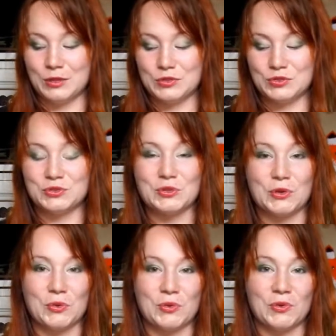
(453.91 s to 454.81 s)

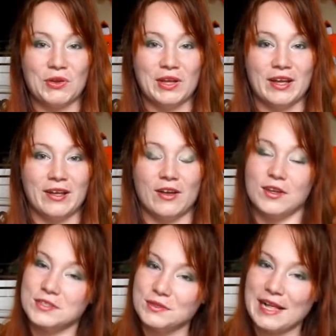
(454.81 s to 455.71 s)
So,
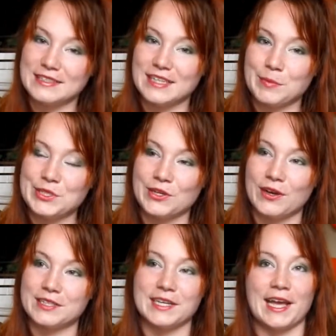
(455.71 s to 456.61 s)
also last time we talked,